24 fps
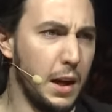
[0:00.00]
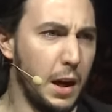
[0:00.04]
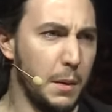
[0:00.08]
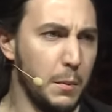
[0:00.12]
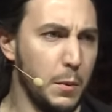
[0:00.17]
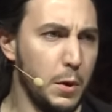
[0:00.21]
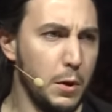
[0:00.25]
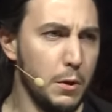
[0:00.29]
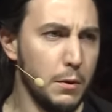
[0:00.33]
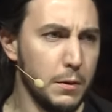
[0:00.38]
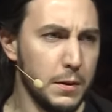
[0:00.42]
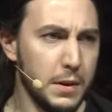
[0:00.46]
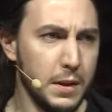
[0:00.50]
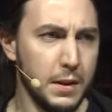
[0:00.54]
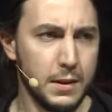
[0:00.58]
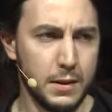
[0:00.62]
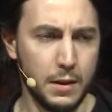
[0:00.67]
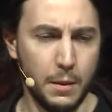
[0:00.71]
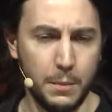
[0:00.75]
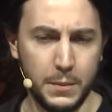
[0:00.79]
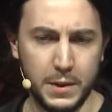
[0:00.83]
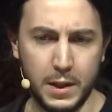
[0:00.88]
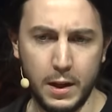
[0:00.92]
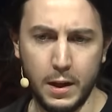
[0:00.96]
I'm using
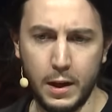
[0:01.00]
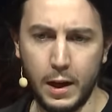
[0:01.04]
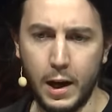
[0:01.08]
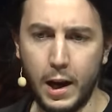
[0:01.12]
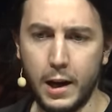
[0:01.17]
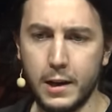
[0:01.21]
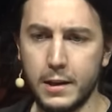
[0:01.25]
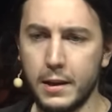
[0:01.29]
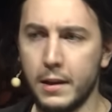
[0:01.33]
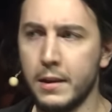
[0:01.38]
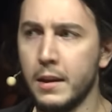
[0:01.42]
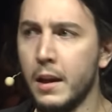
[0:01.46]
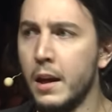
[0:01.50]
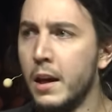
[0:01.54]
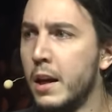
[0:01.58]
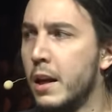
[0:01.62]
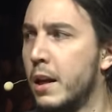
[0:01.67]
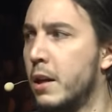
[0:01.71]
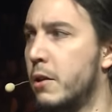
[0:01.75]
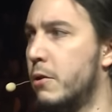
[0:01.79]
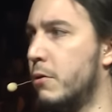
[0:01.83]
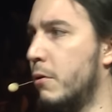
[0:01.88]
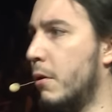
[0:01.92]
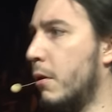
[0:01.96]
something like that?
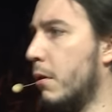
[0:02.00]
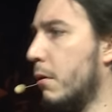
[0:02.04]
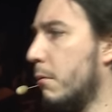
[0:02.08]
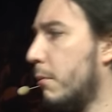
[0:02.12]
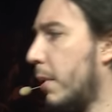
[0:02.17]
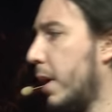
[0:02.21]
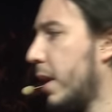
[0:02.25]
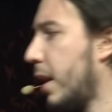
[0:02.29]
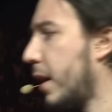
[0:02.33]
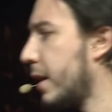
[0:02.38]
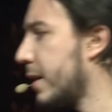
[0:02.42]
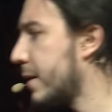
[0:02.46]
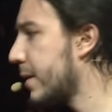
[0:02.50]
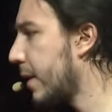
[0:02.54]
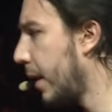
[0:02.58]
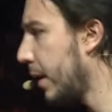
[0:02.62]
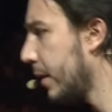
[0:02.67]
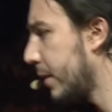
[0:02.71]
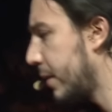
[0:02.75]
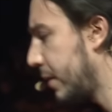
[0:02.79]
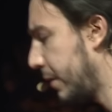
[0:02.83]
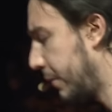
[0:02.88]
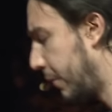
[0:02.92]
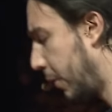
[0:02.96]
You know, when I
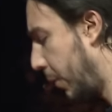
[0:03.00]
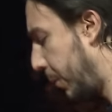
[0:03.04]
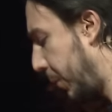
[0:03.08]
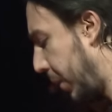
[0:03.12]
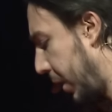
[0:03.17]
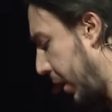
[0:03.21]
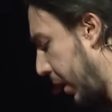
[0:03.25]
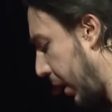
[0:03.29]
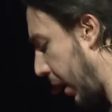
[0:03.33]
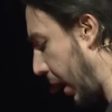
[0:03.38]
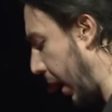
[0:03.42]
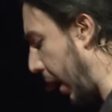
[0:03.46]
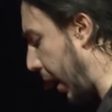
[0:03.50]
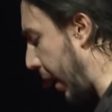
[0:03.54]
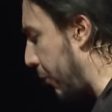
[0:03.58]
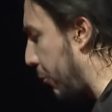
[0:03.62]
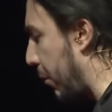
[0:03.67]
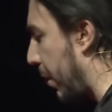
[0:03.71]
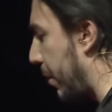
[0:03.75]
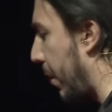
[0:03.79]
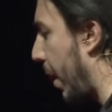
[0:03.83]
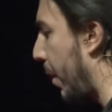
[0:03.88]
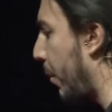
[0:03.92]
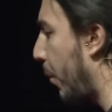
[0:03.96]
start developing, I
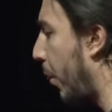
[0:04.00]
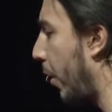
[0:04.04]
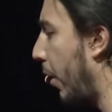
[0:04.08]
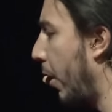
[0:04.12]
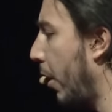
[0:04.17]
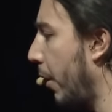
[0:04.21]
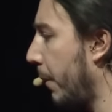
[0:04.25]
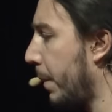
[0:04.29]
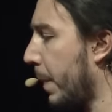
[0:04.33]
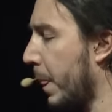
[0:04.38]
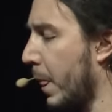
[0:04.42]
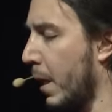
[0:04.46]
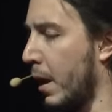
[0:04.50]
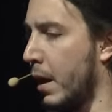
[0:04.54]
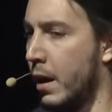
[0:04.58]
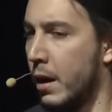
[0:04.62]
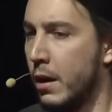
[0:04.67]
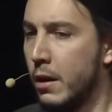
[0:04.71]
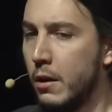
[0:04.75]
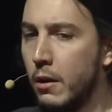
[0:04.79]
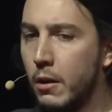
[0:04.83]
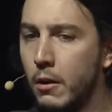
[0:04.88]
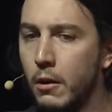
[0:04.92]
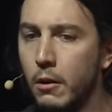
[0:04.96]
remember
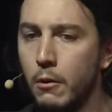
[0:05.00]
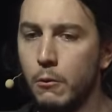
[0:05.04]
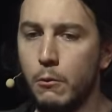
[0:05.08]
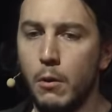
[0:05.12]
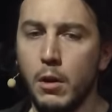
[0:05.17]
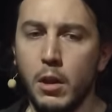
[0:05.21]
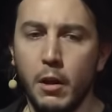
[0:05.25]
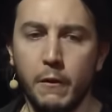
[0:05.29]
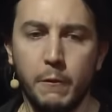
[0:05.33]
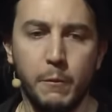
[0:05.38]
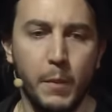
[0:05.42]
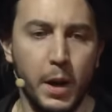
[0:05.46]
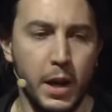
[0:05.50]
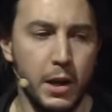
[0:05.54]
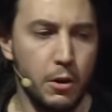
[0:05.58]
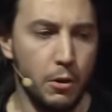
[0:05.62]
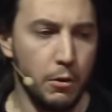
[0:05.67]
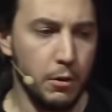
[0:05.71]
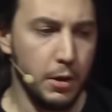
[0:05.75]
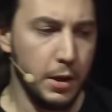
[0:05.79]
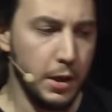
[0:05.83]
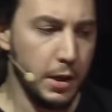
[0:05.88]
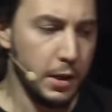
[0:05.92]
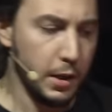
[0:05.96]
one of my
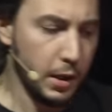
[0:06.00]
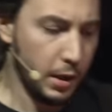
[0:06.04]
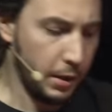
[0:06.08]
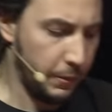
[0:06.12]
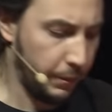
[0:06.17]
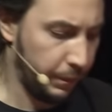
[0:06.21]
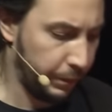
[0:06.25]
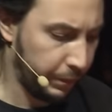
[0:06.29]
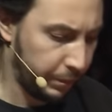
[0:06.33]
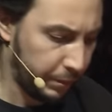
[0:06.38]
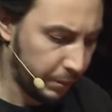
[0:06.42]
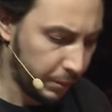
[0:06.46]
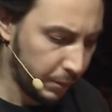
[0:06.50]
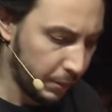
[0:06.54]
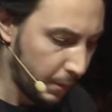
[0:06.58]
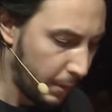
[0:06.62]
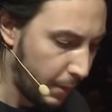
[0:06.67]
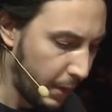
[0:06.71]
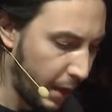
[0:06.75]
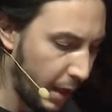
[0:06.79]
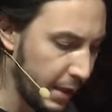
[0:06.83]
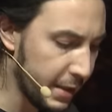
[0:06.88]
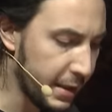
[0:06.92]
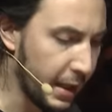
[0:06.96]
colleagues
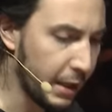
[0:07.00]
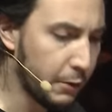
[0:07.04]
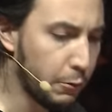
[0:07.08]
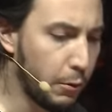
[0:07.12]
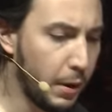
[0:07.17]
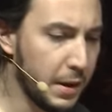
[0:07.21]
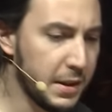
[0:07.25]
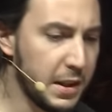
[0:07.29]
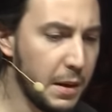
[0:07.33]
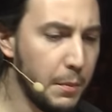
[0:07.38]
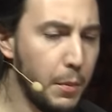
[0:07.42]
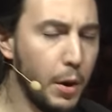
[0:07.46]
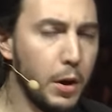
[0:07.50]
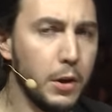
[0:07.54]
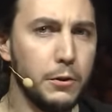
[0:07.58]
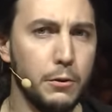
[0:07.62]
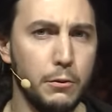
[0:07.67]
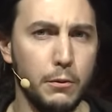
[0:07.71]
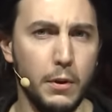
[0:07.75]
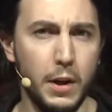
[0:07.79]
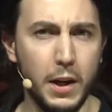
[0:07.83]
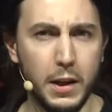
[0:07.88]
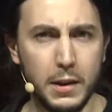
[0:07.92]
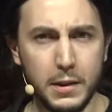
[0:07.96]
that was able
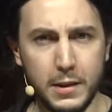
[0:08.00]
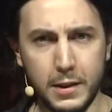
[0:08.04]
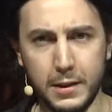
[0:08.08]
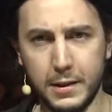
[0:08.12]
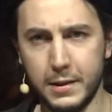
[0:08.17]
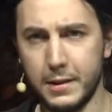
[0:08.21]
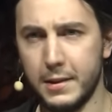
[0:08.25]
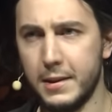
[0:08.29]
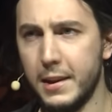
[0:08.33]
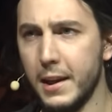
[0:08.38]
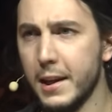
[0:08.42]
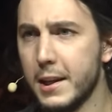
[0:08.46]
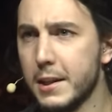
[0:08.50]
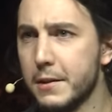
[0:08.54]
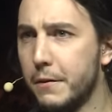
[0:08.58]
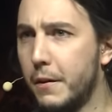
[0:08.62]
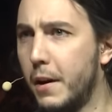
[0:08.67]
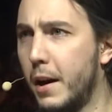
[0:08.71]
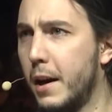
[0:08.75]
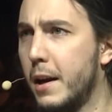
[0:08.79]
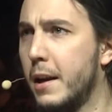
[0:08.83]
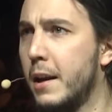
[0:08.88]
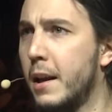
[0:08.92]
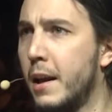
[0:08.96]
to edit text
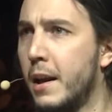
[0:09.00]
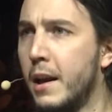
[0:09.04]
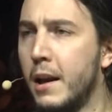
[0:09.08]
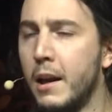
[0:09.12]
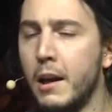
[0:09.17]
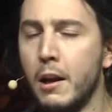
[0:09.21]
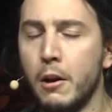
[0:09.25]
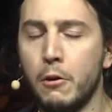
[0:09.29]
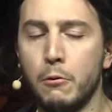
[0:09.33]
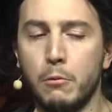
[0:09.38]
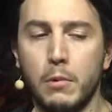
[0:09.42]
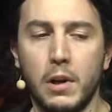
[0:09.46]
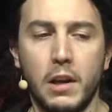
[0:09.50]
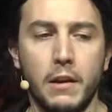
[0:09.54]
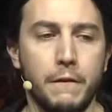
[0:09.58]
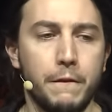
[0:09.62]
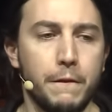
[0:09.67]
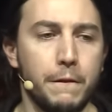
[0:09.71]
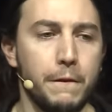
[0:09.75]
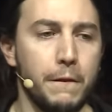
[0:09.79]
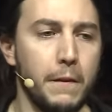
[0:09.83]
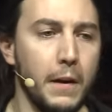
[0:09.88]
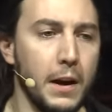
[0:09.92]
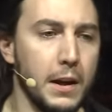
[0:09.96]
file really
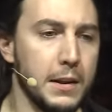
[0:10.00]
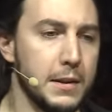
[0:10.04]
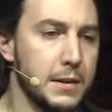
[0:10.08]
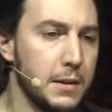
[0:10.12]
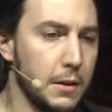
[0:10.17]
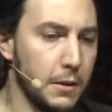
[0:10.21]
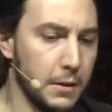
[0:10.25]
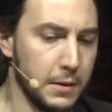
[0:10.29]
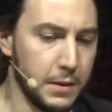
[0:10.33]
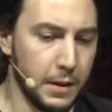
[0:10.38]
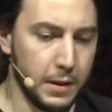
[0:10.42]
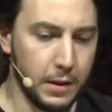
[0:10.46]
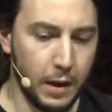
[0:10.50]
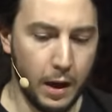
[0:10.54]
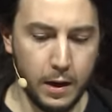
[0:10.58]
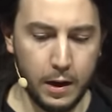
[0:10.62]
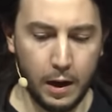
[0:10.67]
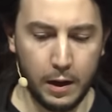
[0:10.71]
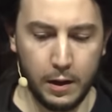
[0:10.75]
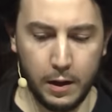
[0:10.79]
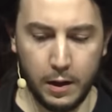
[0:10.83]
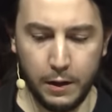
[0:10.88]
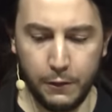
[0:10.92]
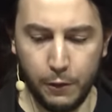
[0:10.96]
faster than I
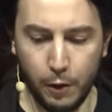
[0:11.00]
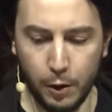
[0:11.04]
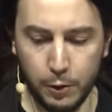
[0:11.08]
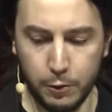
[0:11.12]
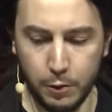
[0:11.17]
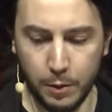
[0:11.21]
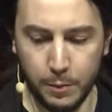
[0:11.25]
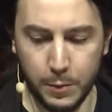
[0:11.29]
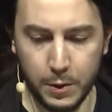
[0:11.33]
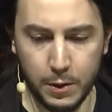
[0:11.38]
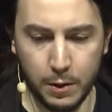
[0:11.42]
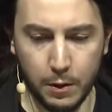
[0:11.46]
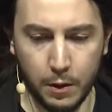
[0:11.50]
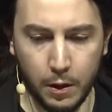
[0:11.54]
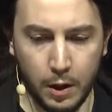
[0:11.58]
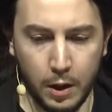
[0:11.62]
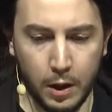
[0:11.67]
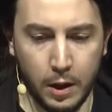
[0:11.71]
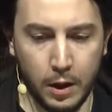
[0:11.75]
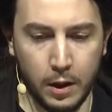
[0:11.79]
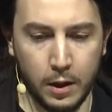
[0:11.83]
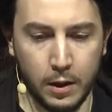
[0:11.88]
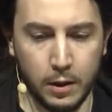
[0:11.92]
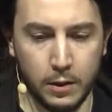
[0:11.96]
can ever dream. So
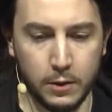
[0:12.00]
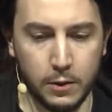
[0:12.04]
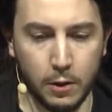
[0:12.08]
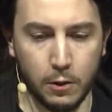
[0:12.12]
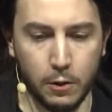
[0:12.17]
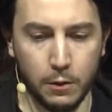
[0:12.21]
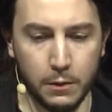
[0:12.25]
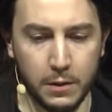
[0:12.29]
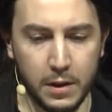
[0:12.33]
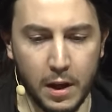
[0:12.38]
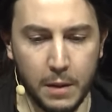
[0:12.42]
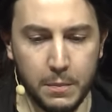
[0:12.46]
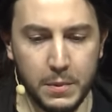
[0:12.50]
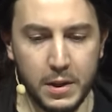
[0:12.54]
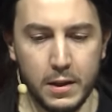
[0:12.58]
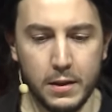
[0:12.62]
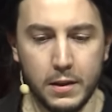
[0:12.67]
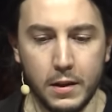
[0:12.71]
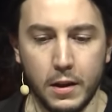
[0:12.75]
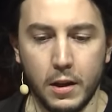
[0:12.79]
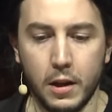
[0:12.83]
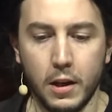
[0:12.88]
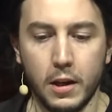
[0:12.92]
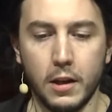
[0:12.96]
the concept
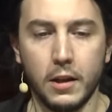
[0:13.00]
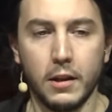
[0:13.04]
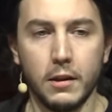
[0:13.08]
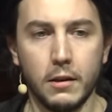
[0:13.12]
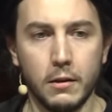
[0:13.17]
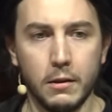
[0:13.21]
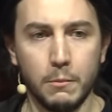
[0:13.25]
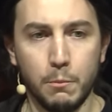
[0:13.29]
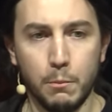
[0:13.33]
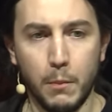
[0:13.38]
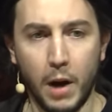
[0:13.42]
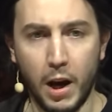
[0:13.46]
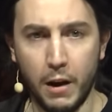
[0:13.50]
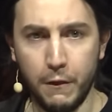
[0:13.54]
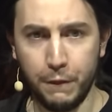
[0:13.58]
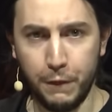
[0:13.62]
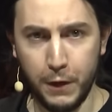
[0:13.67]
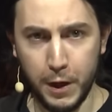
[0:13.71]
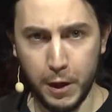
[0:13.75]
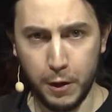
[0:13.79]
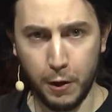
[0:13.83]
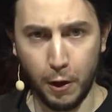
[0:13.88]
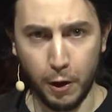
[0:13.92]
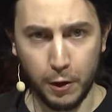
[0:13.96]
is my
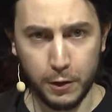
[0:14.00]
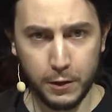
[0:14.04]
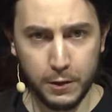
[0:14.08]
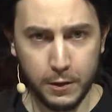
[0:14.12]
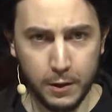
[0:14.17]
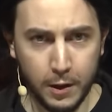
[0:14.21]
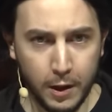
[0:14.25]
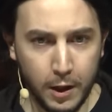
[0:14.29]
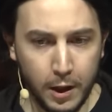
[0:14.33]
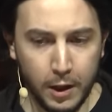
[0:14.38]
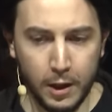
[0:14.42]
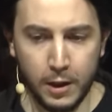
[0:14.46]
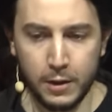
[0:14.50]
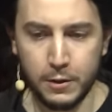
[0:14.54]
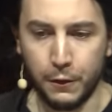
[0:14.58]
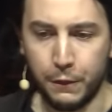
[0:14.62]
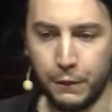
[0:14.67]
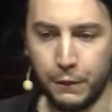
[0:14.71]
fingers. The